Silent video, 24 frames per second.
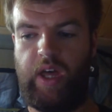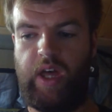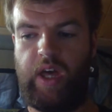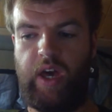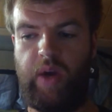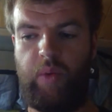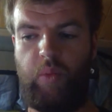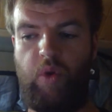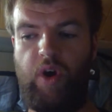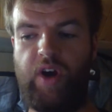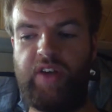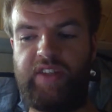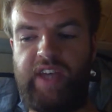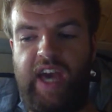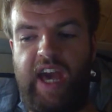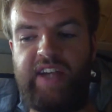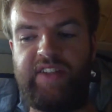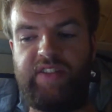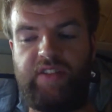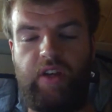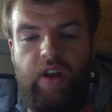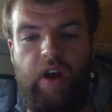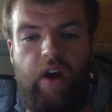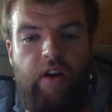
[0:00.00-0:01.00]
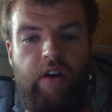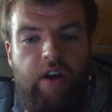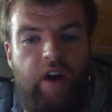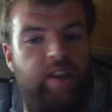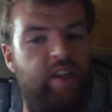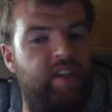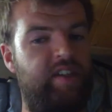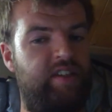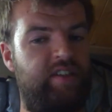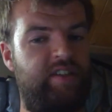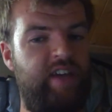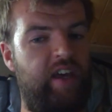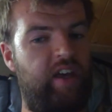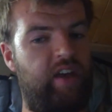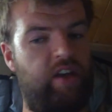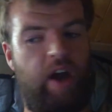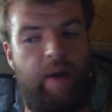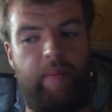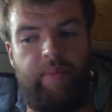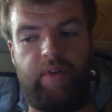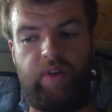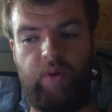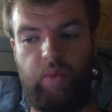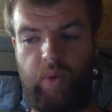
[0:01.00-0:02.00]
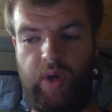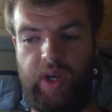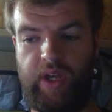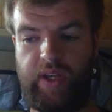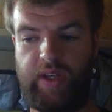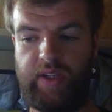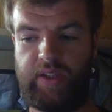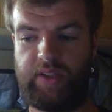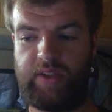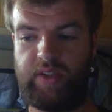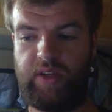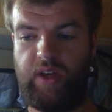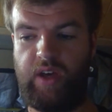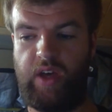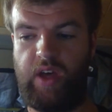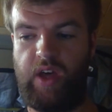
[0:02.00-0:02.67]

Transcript: In worst case scenario, this can take a couple of weeks.